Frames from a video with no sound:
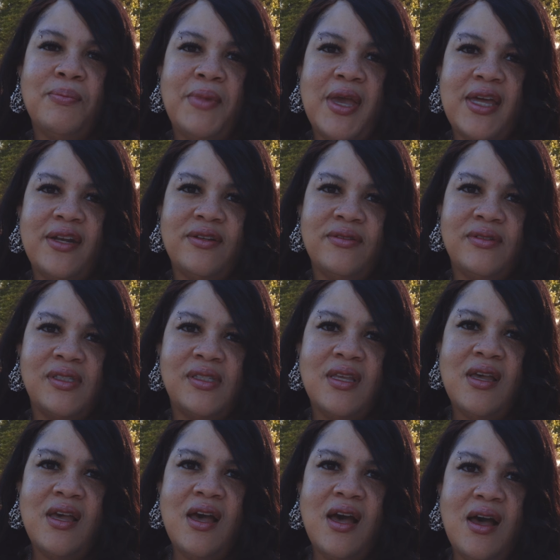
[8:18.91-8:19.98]
matters.
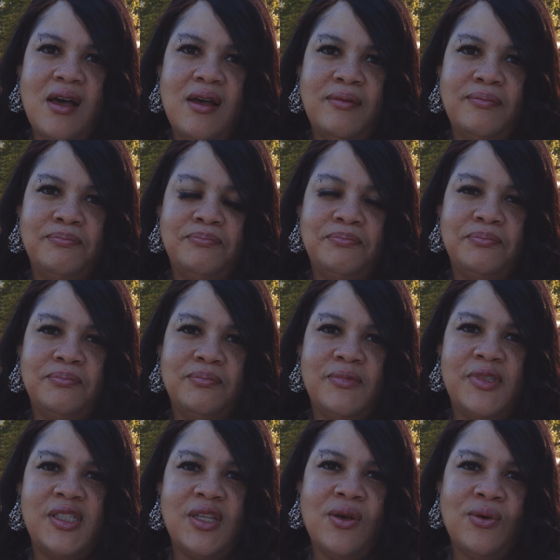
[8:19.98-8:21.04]
Um,
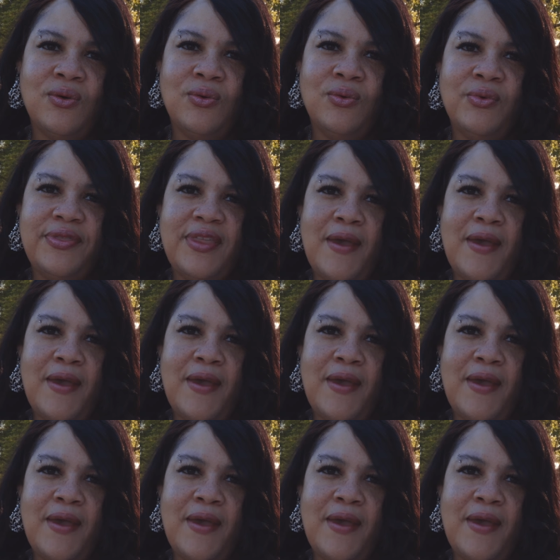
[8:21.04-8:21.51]
so, with